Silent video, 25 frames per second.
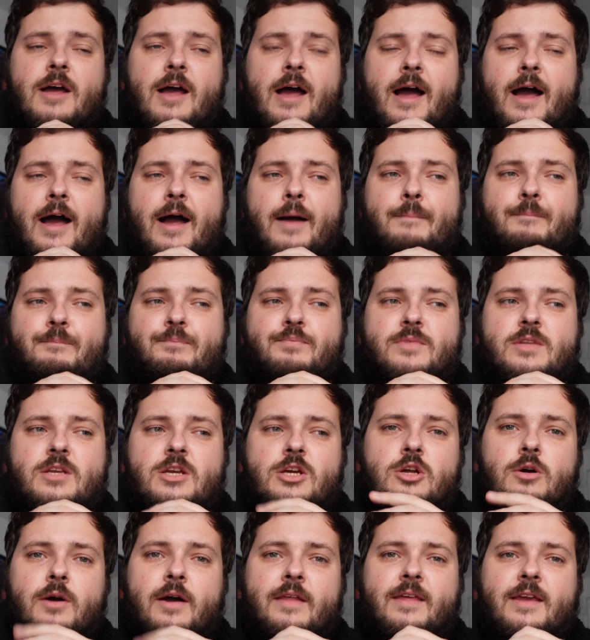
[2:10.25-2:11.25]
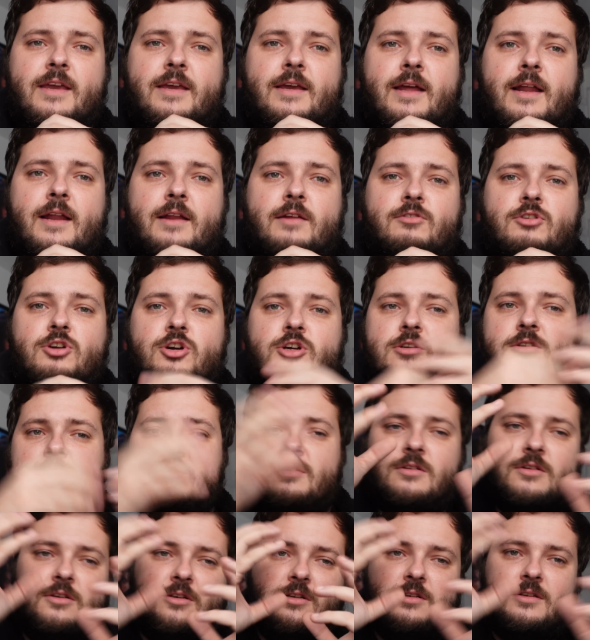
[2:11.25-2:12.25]
I think it had a
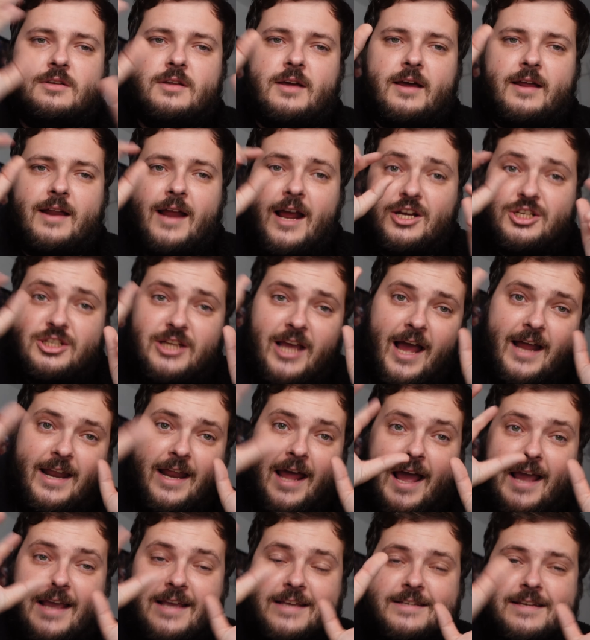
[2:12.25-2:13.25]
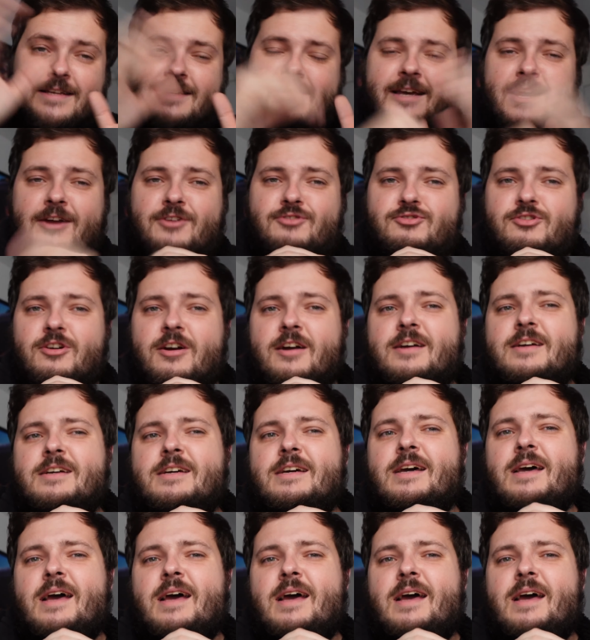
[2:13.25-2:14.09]
good. It actually had eyes, etc.